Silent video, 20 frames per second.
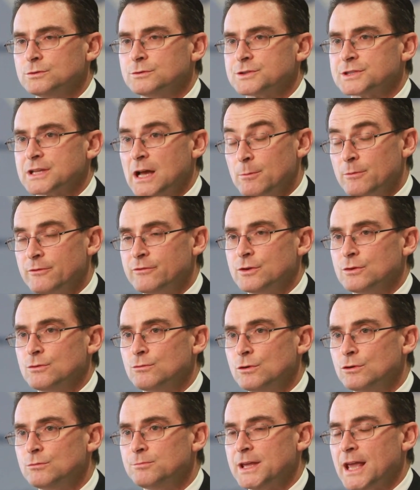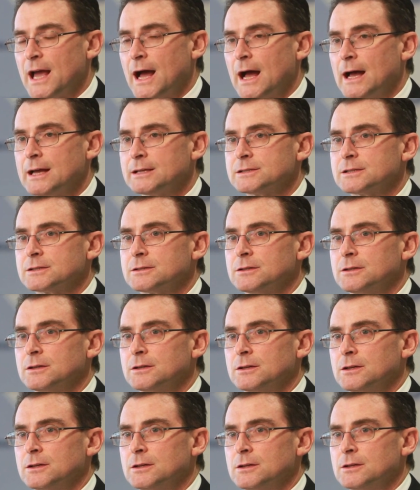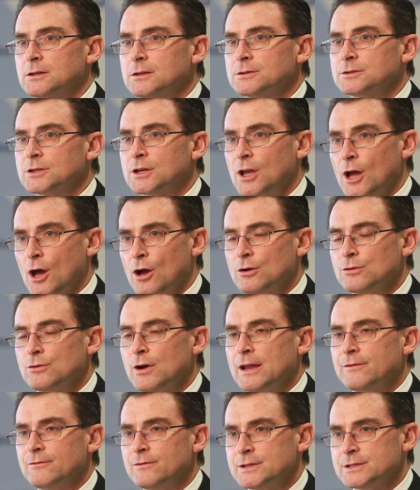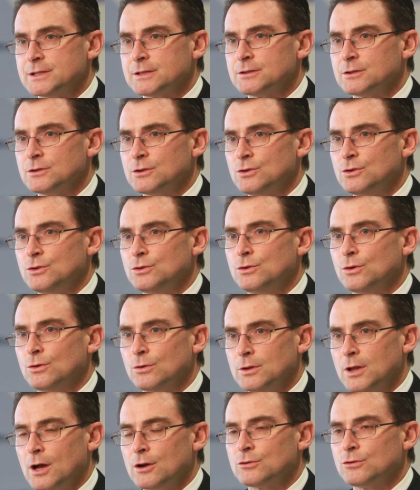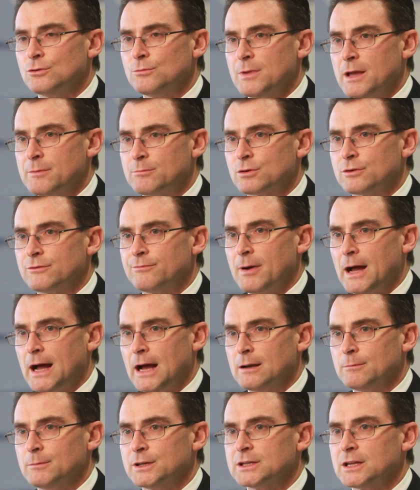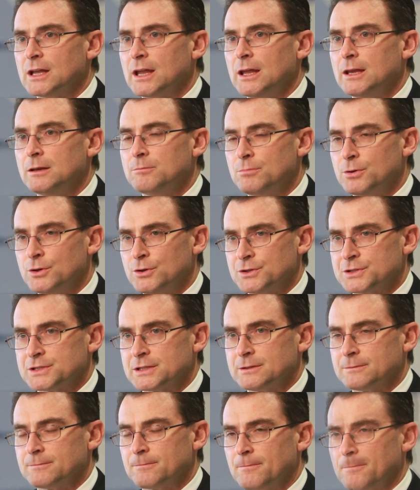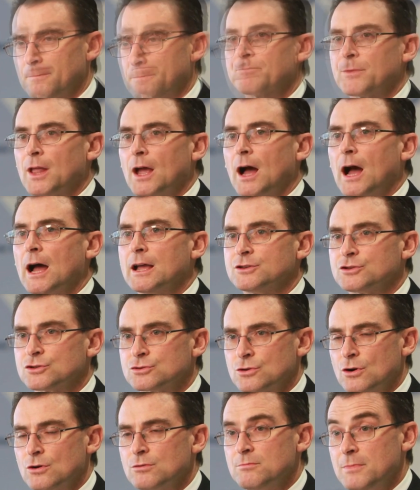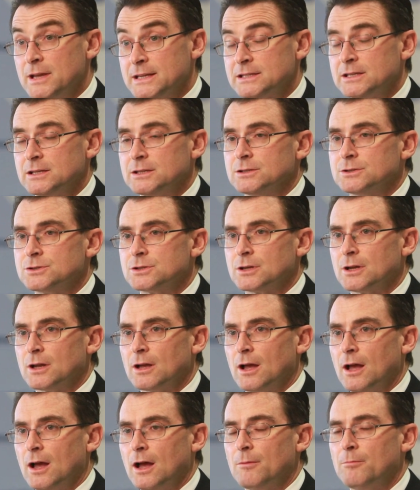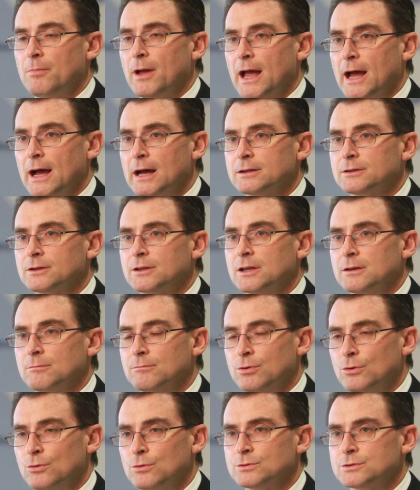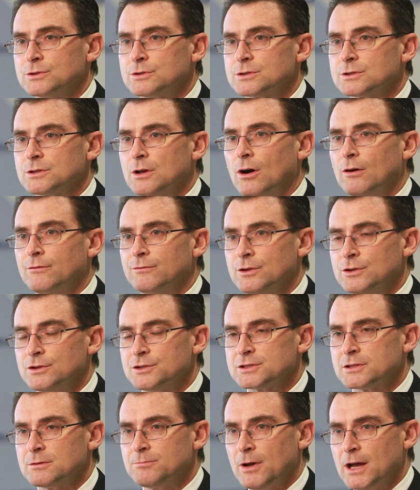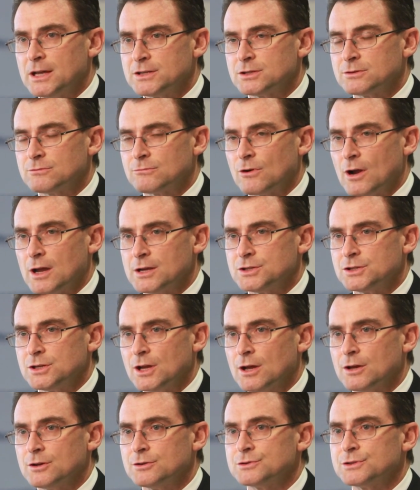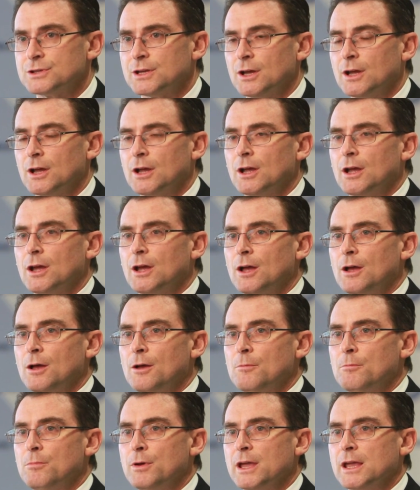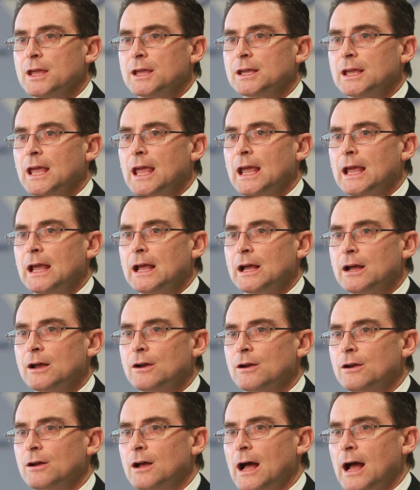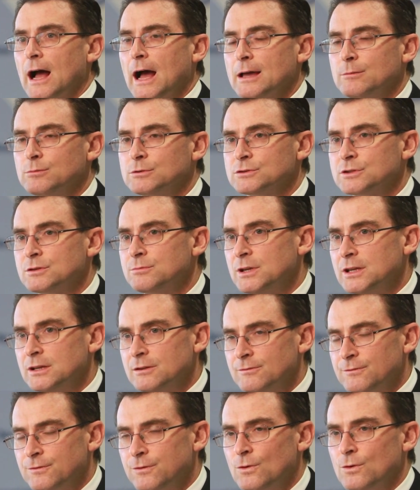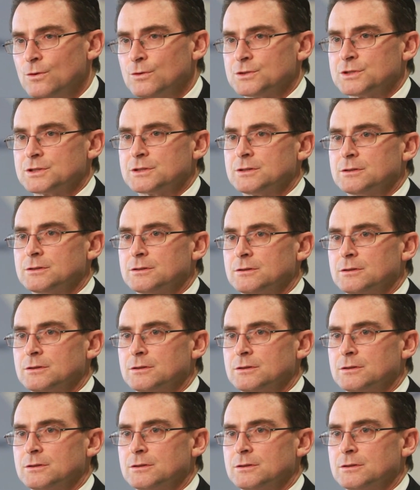Some of you will be asked to go and visit your local Member of Parliament in person. A strong message about the importance of nurse-to-patient ratios being able to be enforced